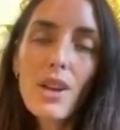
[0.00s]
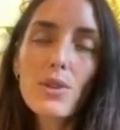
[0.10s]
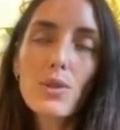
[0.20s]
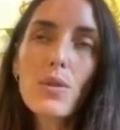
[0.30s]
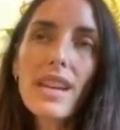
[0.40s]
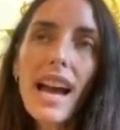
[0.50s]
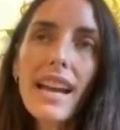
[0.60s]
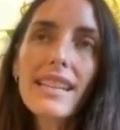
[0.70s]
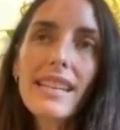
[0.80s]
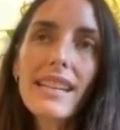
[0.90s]
So the
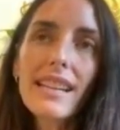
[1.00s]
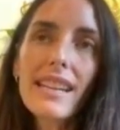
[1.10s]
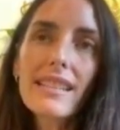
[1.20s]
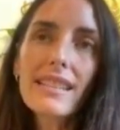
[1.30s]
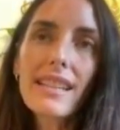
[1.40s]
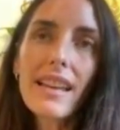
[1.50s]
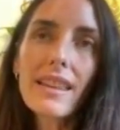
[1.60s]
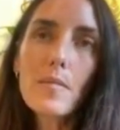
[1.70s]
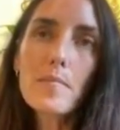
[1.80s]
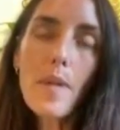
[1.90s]
idea is that
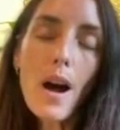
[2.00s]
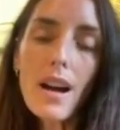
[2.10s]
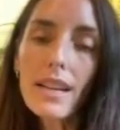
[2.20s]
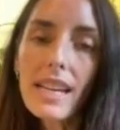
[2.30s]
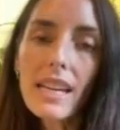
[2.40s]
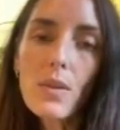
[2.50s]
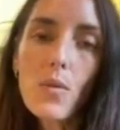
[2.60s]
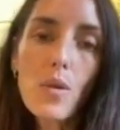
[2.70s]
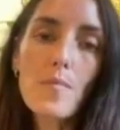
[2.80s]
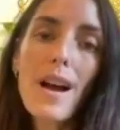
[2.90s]
the body
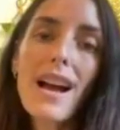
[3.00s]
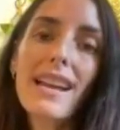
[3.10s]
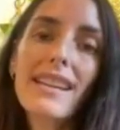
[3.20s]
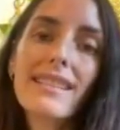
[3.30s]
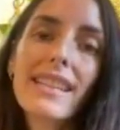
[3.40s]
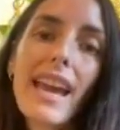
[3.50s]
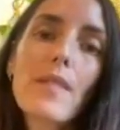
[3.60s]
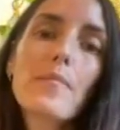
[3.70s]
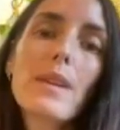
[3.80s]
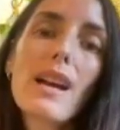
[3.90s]
or mind
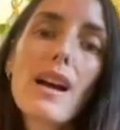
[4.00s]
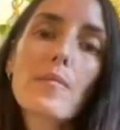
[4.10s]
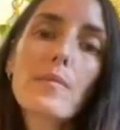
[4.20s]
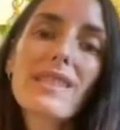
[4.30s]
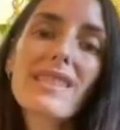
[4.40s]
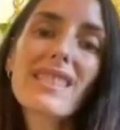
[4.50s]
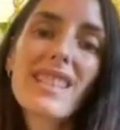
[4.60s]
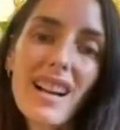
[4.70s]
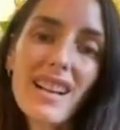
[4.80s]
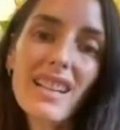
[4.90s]
can become
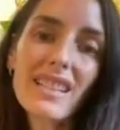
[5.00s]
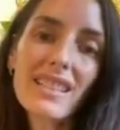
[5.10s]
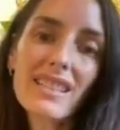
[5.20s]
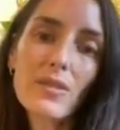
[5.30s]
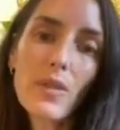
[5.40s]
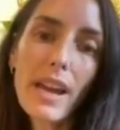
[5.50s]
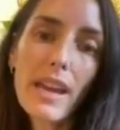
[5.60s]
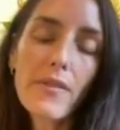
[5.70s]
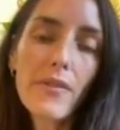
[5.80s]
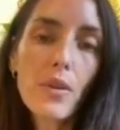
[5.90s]
stuck
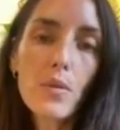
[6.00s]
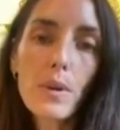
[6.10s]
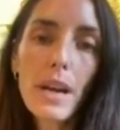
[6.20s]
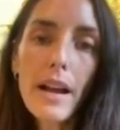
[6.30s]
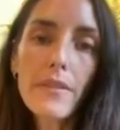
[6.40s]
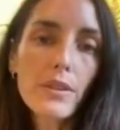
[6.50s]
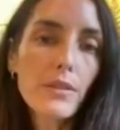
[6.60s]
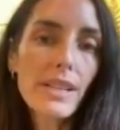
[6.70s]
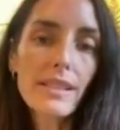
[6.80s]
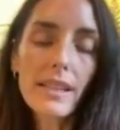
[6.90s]
right? For whatever
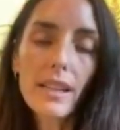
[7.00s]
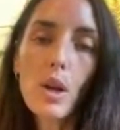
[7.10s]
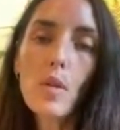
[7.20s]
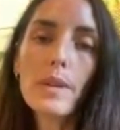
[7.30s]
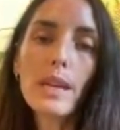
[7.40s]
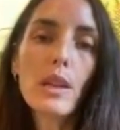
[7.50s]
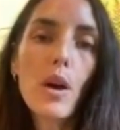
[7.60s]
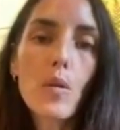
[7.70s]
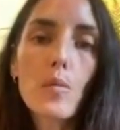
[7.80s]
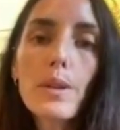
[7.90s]
reason, it could be
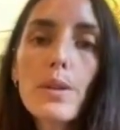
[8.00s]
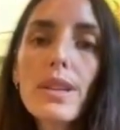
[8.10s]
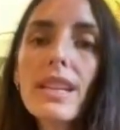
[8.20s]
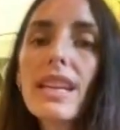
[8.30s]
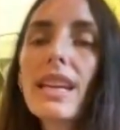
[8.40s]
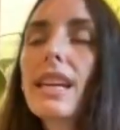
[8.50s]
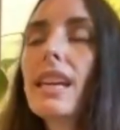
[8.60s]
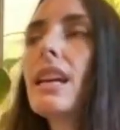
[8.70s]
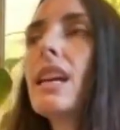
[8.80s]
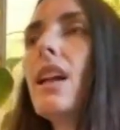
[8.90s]
low
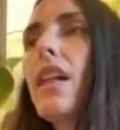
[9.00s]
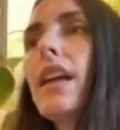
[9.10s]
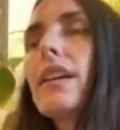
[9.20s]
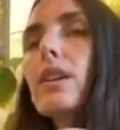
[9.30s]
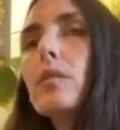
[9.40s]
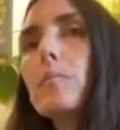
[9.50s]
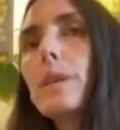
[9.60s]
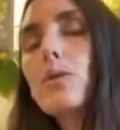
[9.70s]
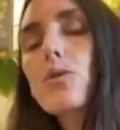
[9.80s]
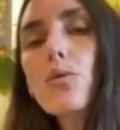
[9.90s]
immunity, it could
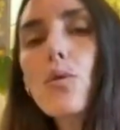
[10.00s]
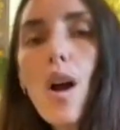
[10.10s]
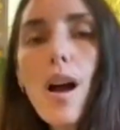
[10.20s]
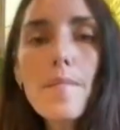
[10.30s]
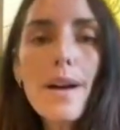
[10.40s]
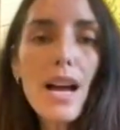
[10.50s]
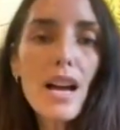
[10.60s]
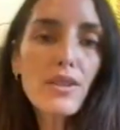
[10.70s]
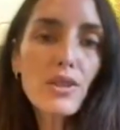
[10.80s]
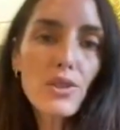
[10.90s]
be
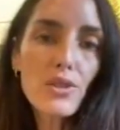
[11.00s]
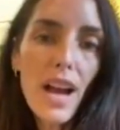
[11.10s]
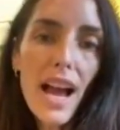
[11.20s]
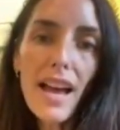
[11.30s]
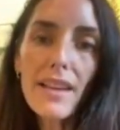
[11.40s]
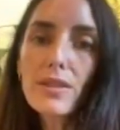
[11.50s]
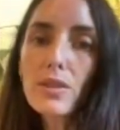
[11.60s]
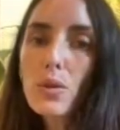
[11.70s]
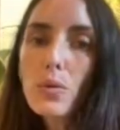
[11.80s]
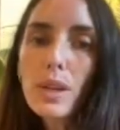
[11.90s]
trauma, stress,
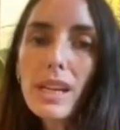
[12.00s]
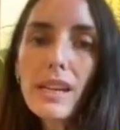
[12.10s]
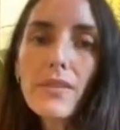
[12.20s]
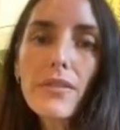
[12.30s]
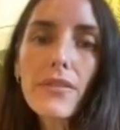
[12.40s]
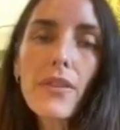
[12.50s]
grief,